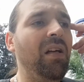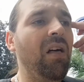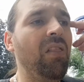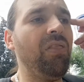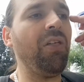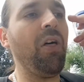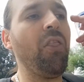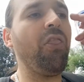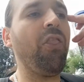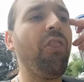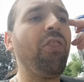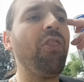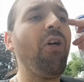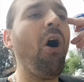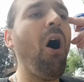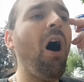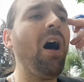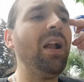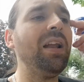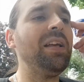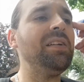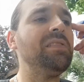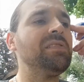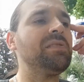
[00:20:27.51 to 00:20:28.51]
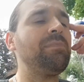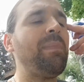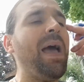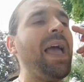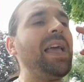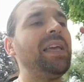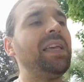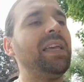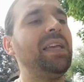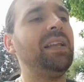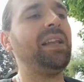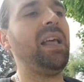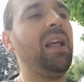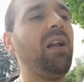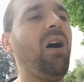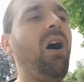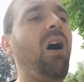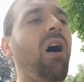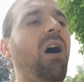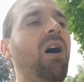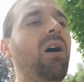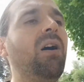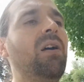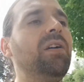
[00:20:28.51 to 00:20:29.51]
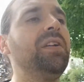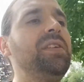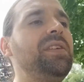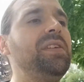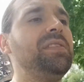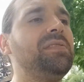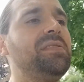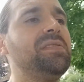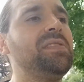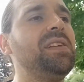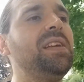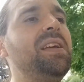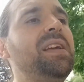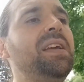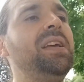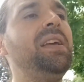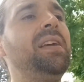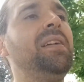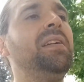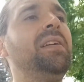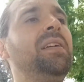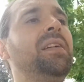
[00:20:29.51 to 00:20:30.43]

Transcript: The thought is making it hard, you see?